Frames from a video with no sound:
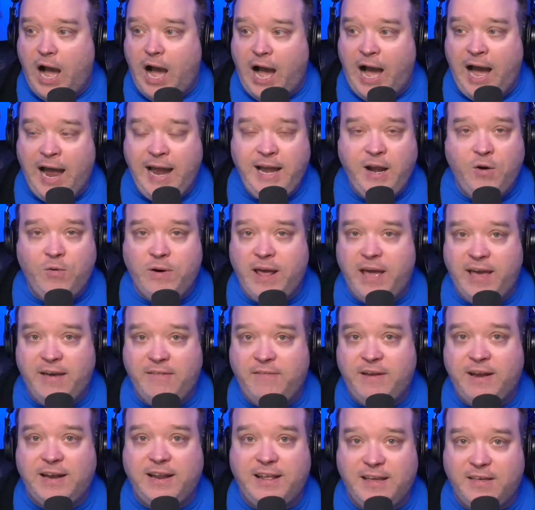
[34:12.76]
I don't have
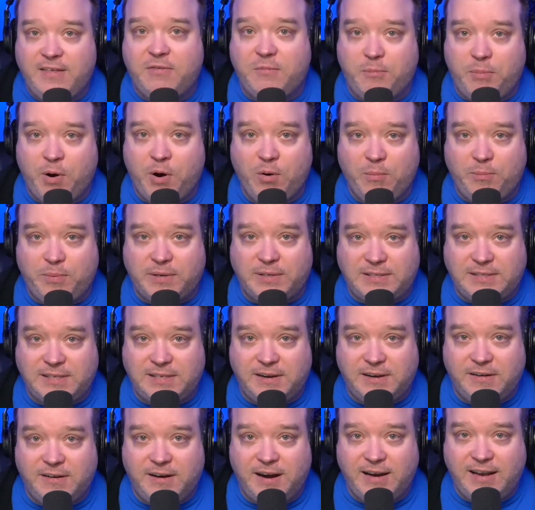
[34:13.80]
any other purpose
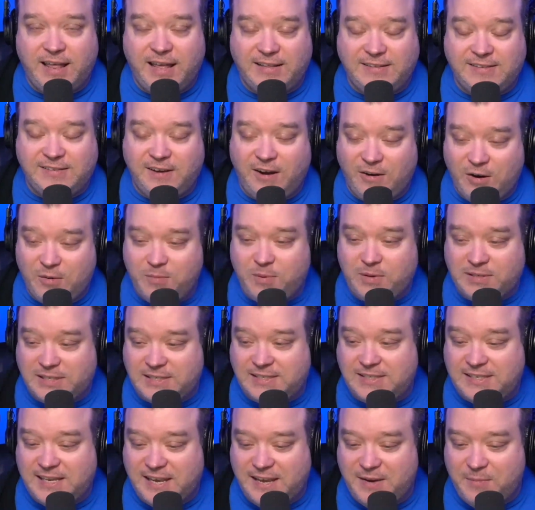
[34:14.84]
here. And that's horrible to
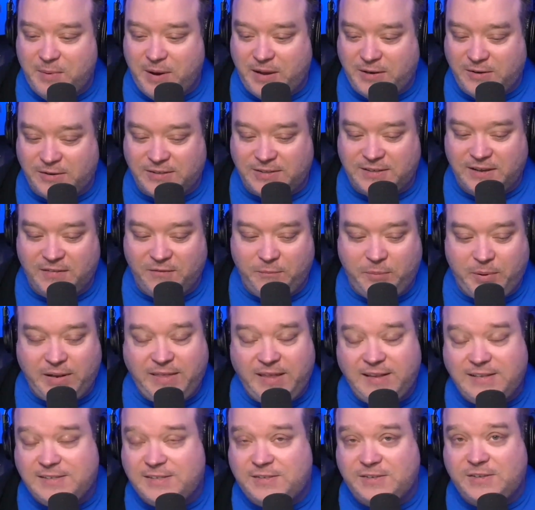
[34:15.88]
say about yourself, but
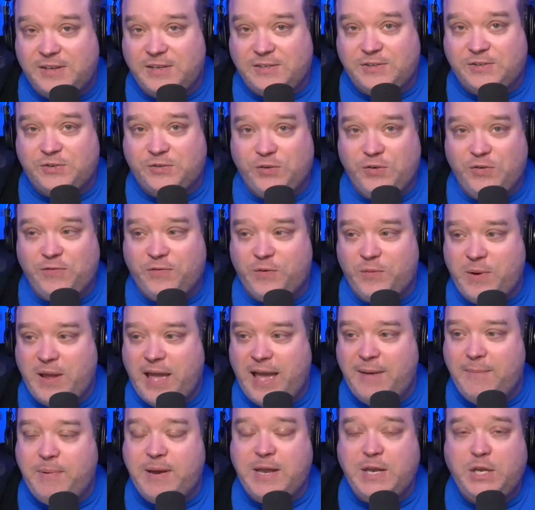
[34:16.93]
it's, it's true for me.
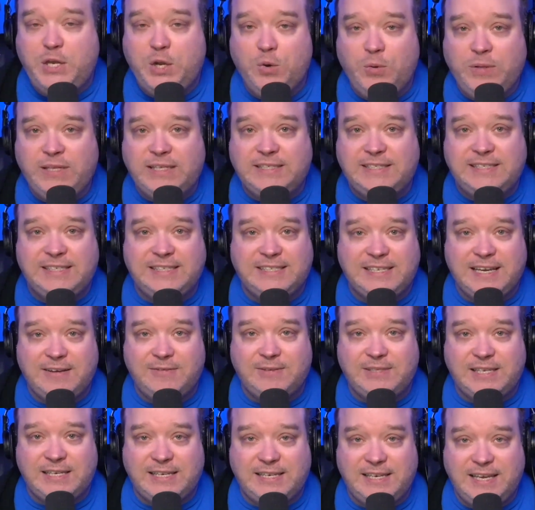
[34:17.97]
I've been doing this since I
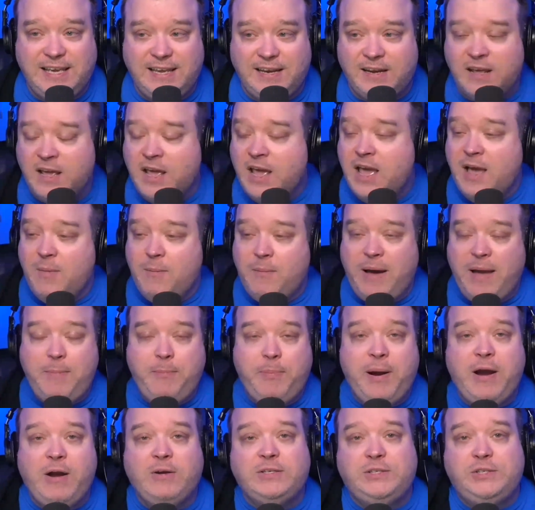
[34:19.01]
was a kid. My
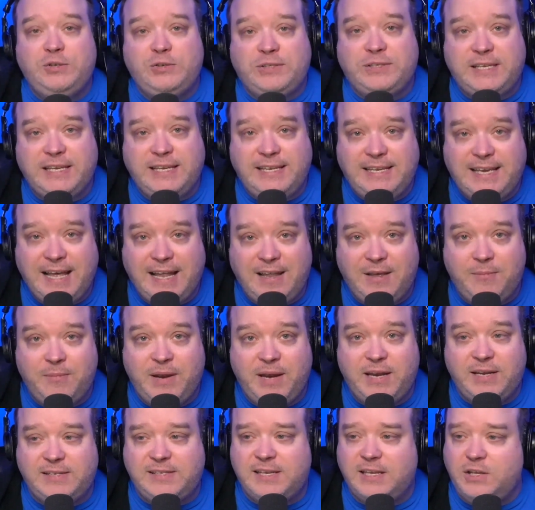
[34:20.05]
parents used to yell at
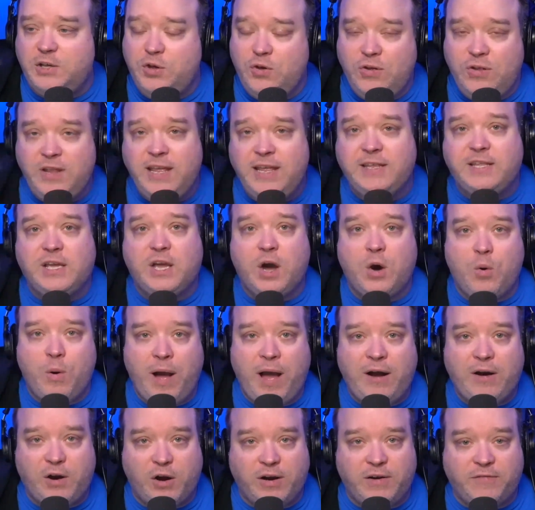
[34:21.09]
me and say, you need to go
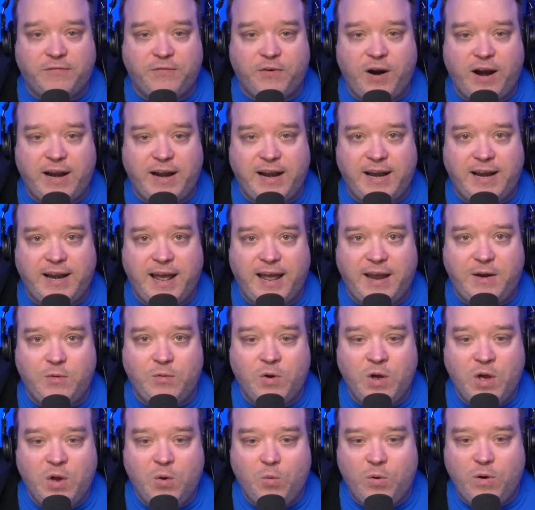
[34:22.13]
out on a Friday night
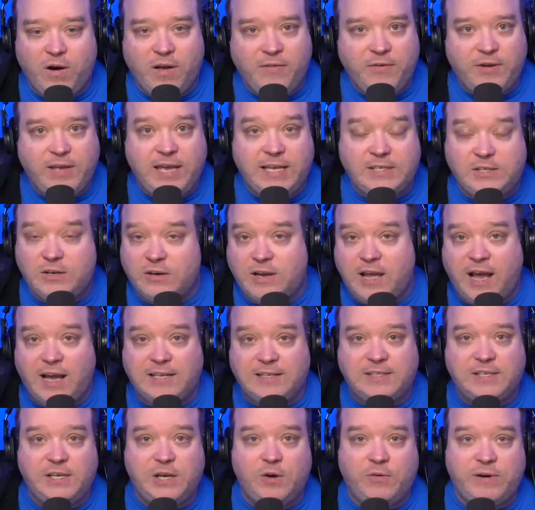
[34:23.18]
where other kids are
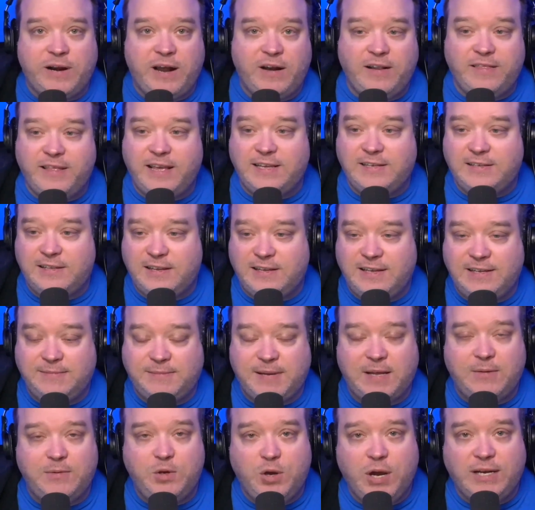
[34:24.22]
constantly going out and they, they keep
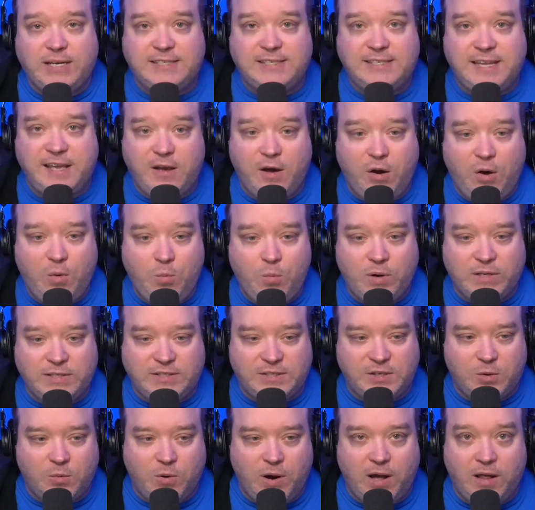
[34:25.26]
telling you, you got to stay home once
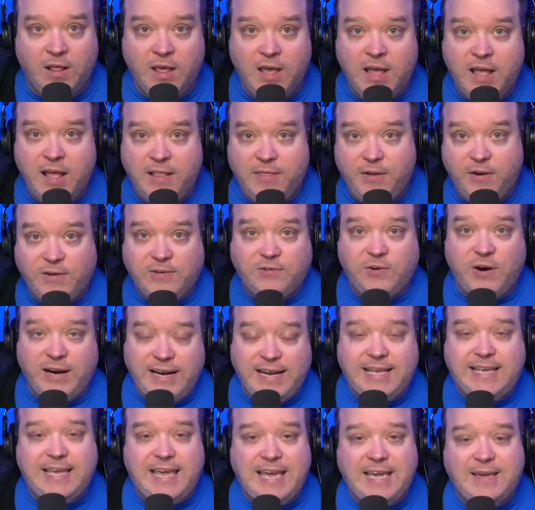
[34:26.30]
in a while. They're trying
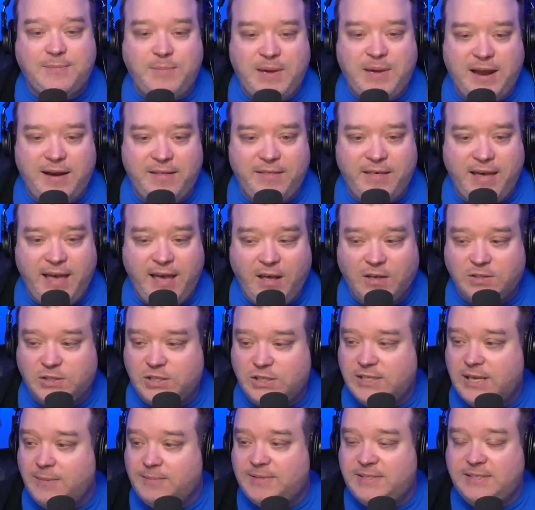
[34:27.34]
to kick me out of the house
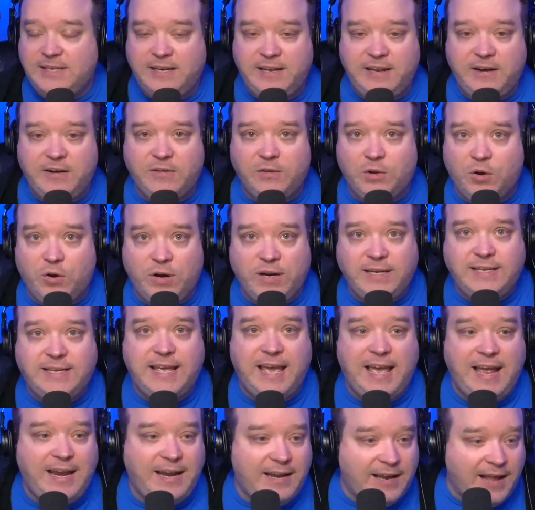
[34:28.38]
because I'm sitting here learning
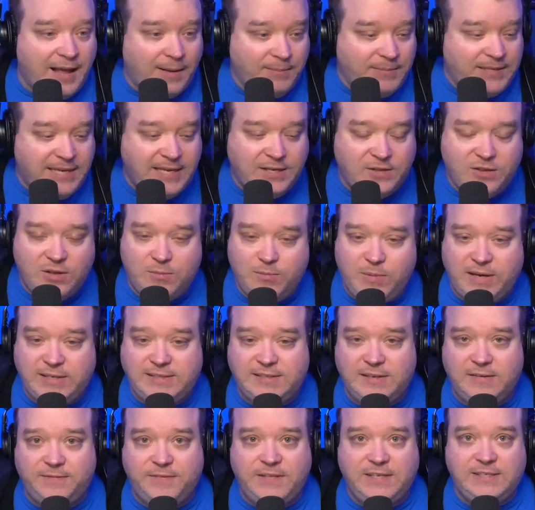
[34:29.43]
to edit. I'm teaching
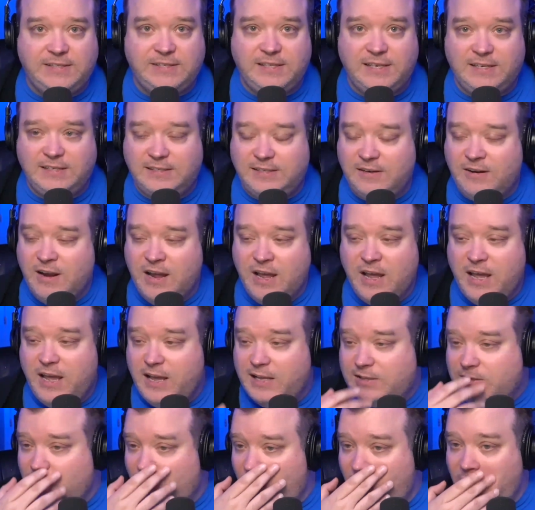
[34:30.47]
myself these things there.
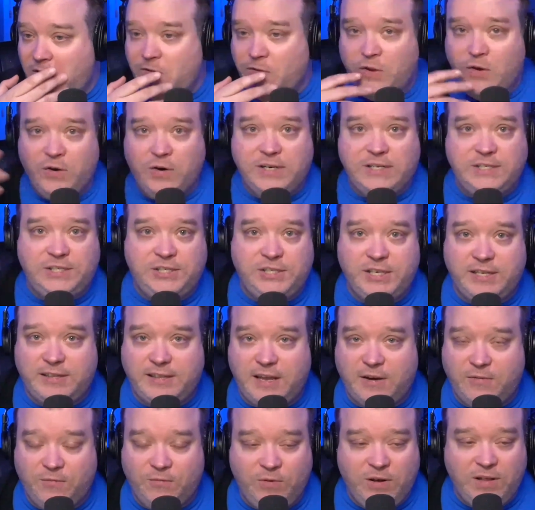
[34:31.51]
It's all nerdy shit
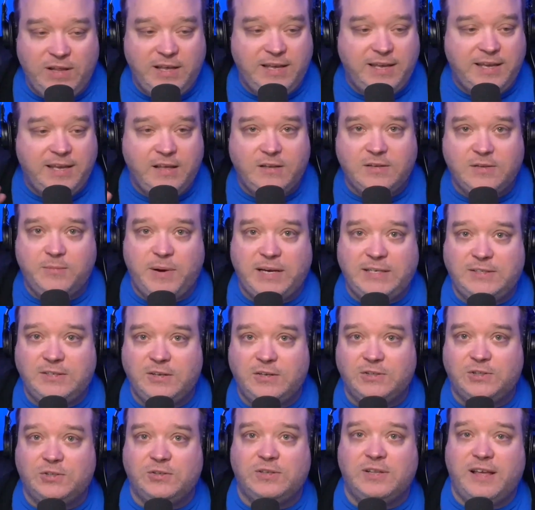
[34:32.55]
that really killed my
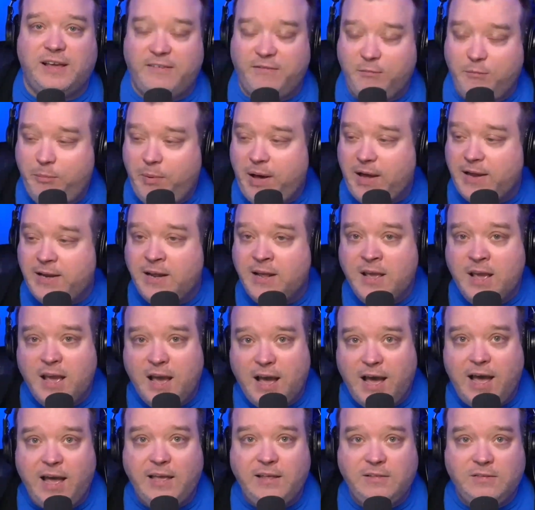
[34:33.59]
social life, but
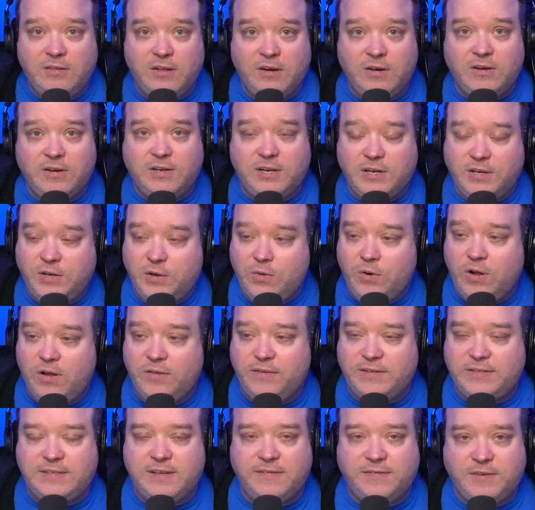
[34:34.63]
I learned to do all
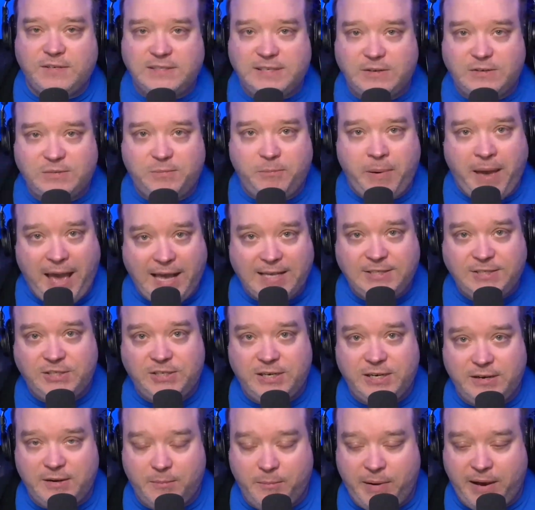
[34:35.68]
this stuff because I was
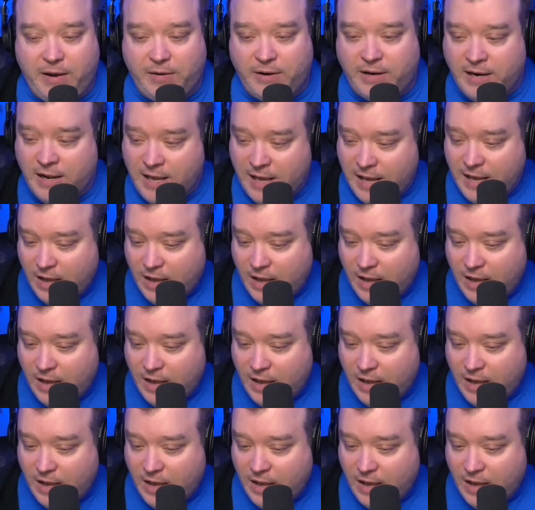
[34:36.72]
passionate about it.